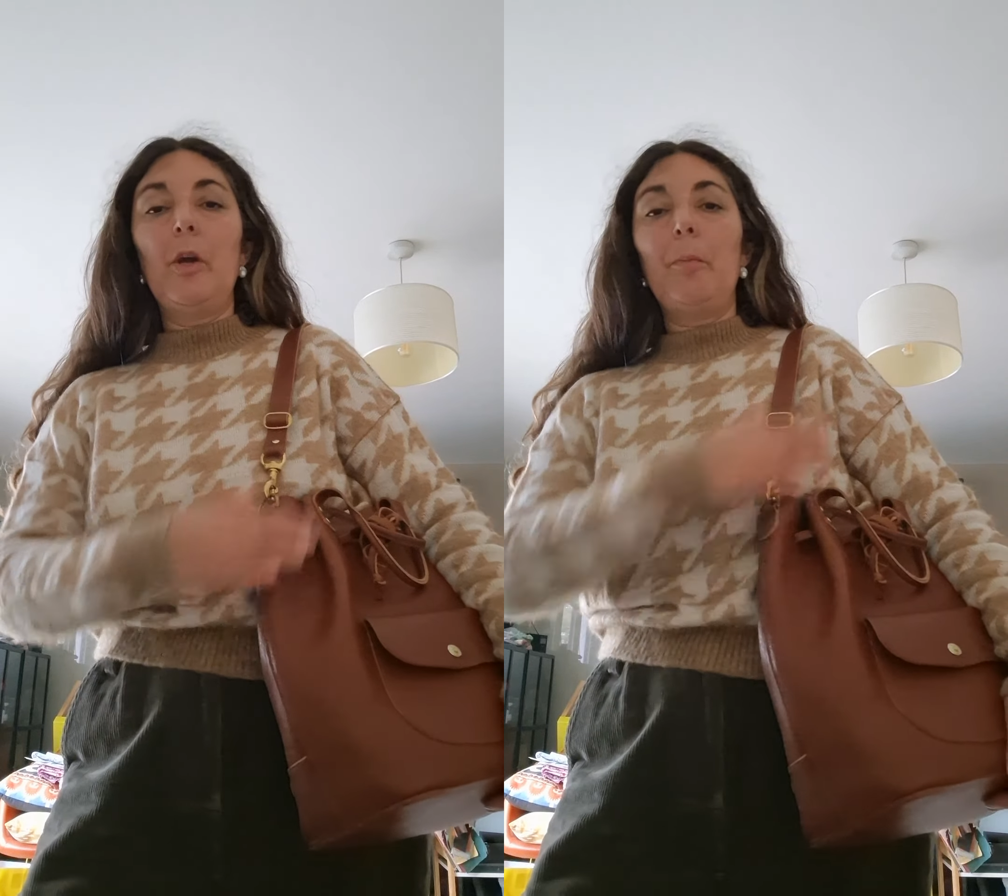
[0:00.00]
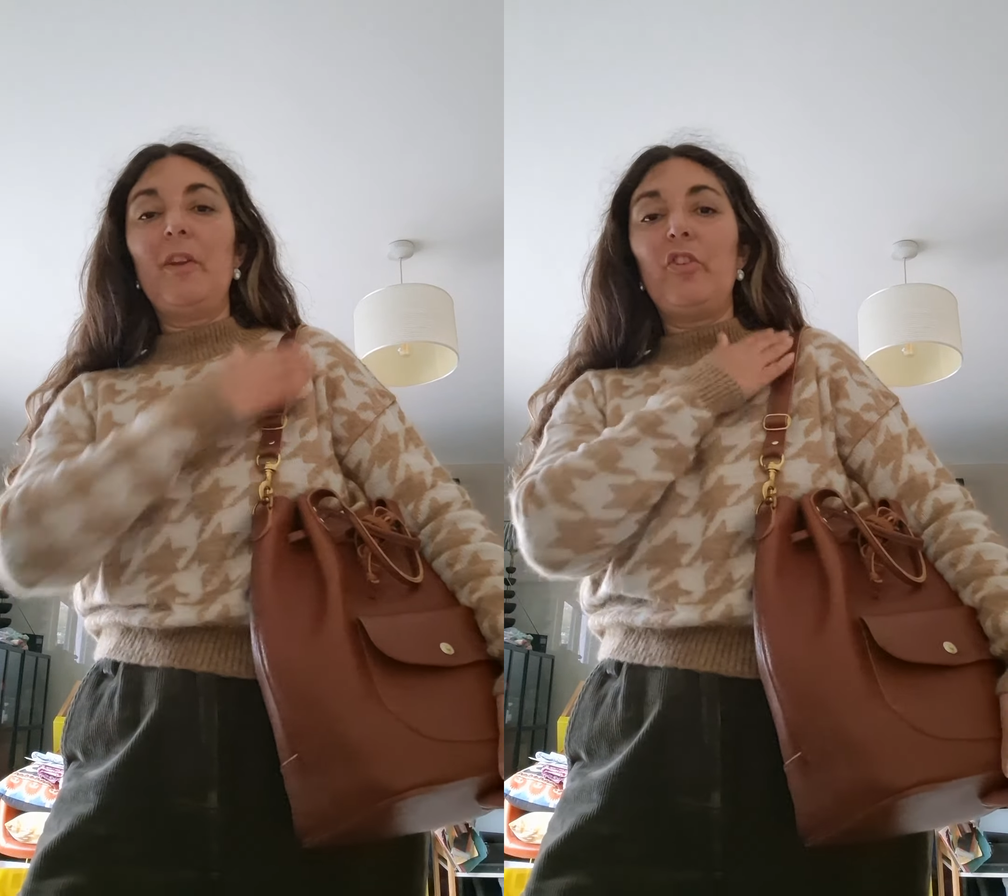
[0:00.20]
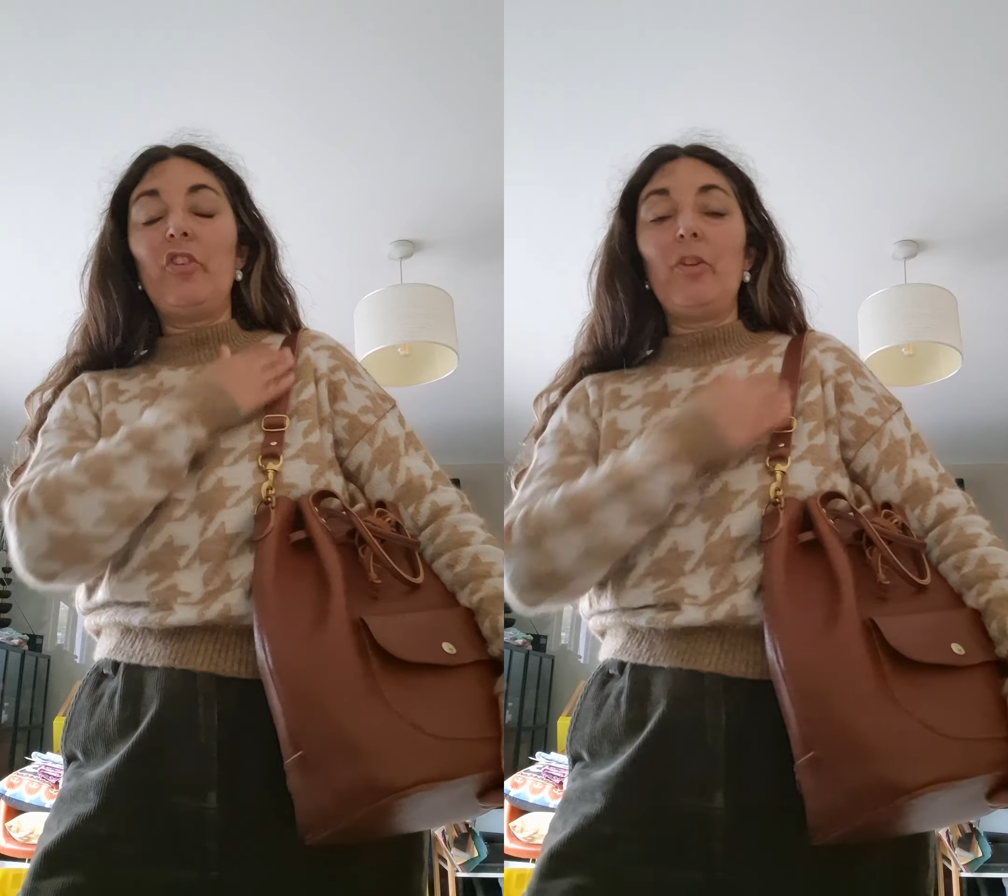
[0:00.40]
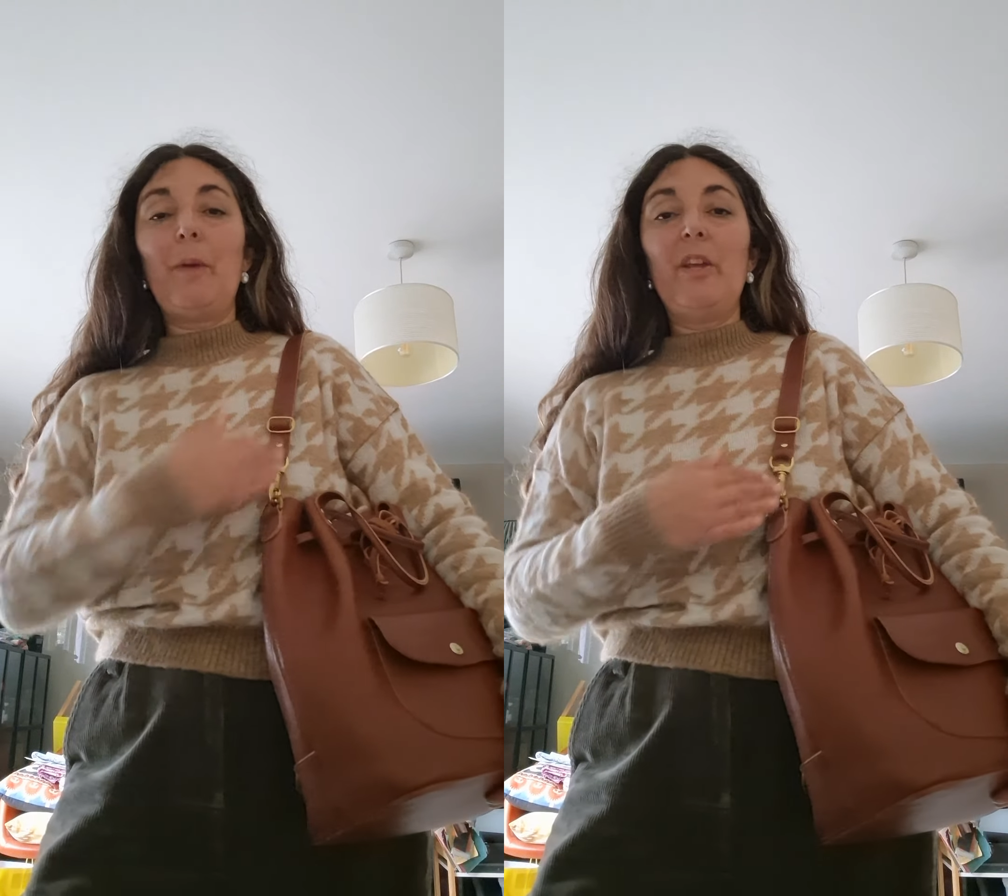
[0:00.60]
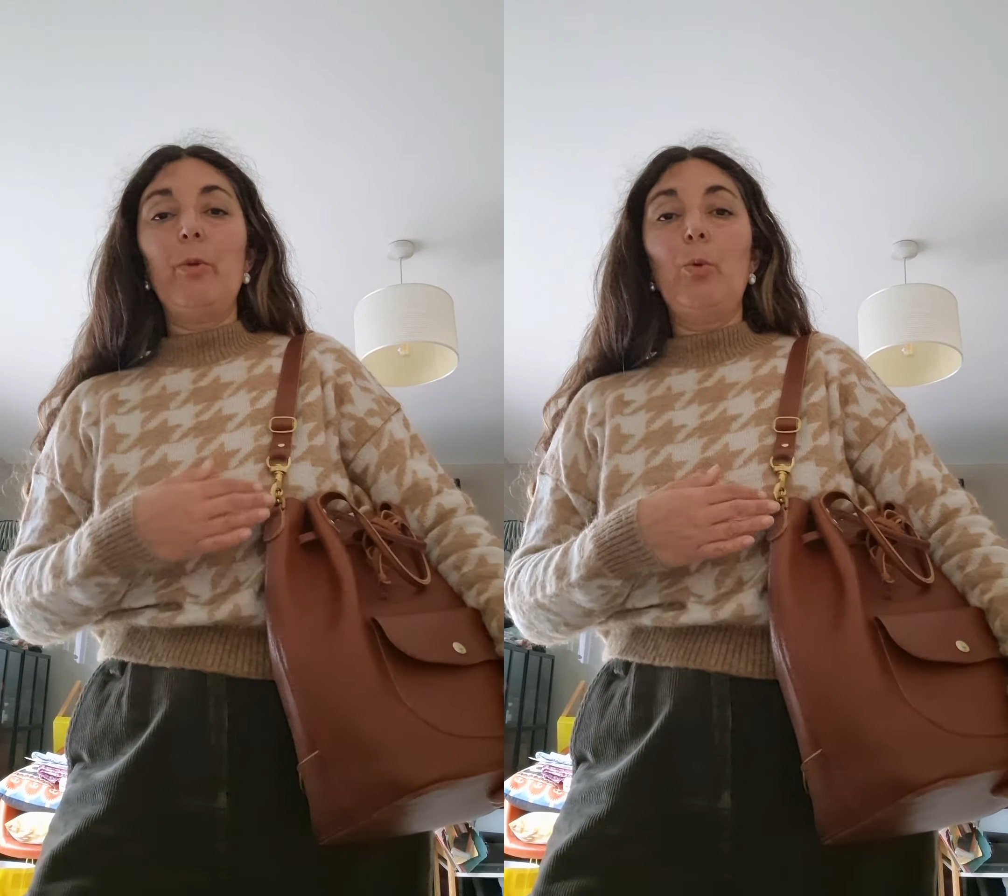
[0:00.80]
but it's just to
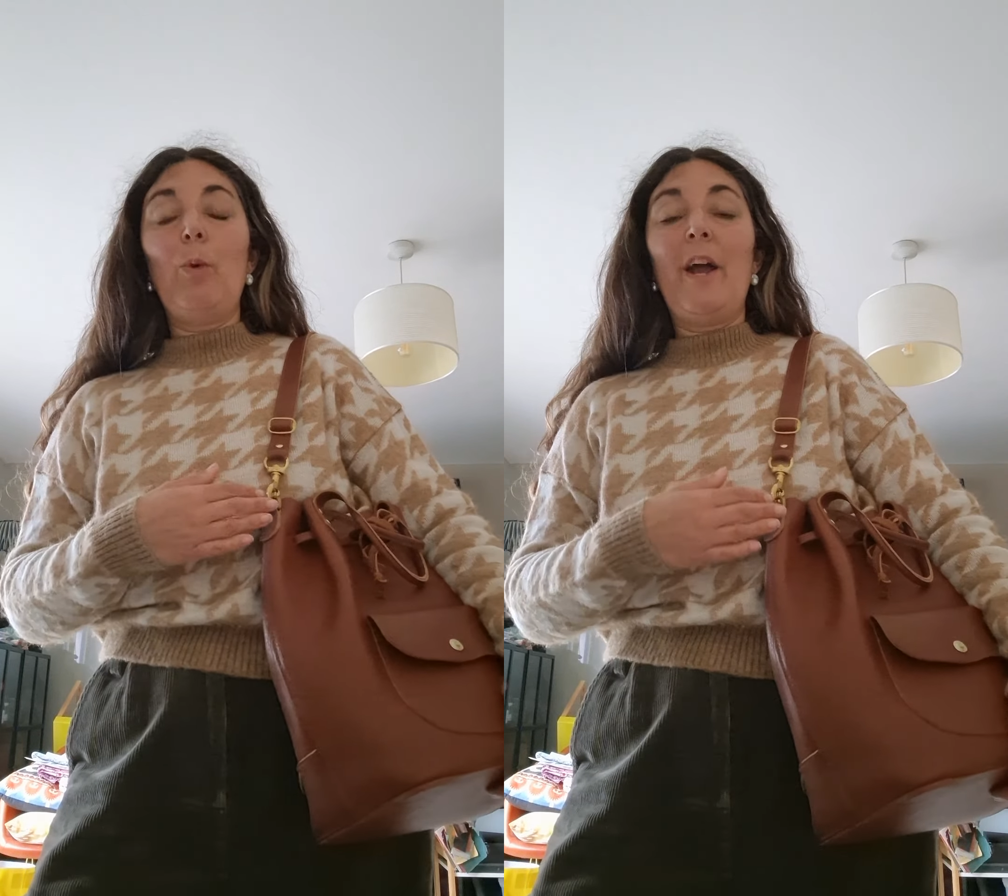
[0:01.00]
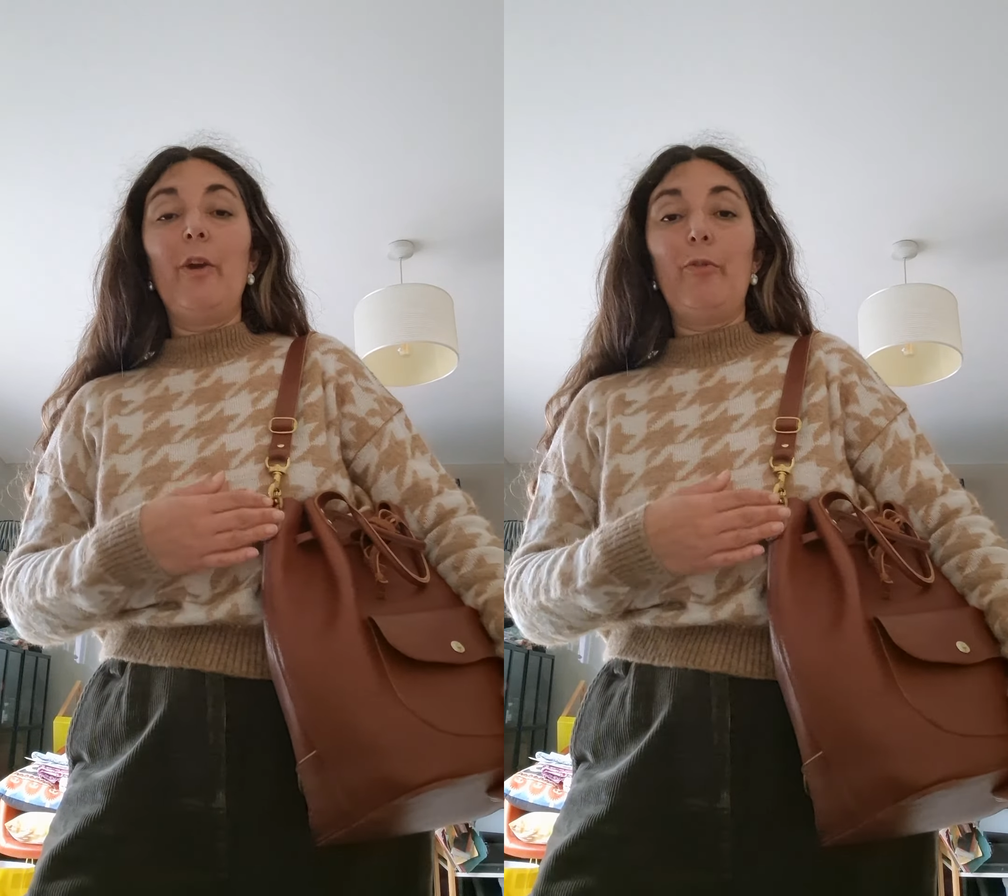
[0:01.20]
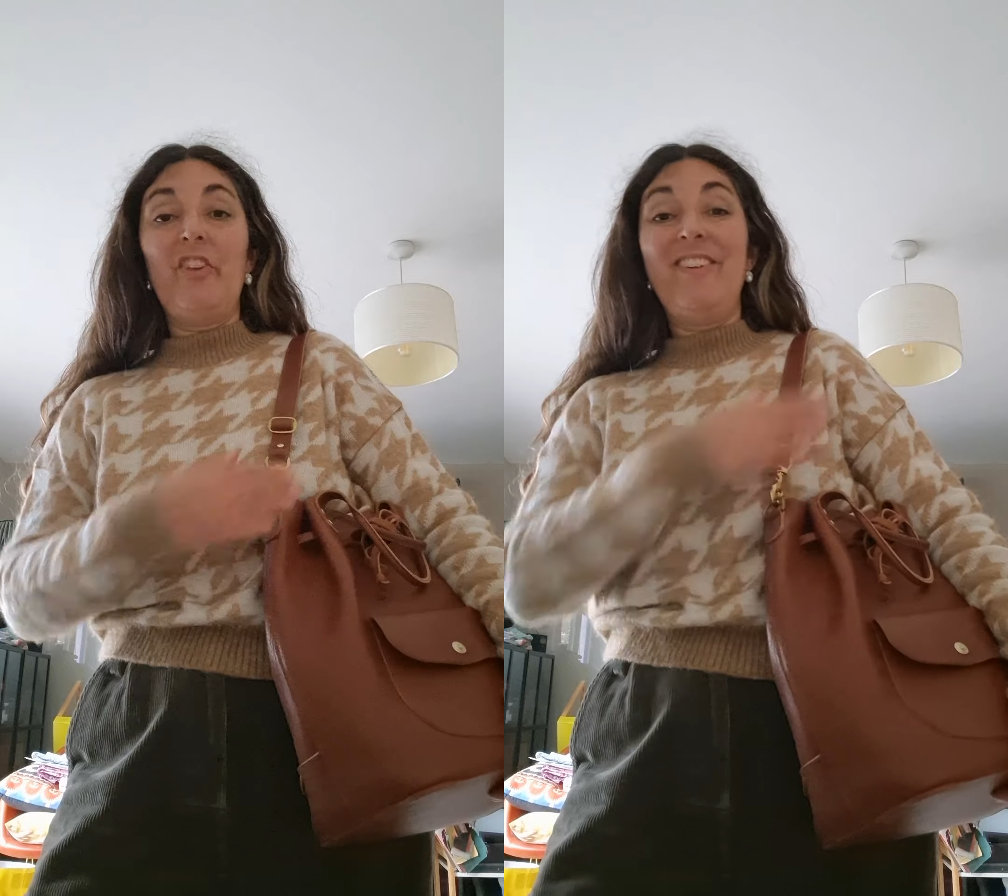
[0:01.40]
make you aware of the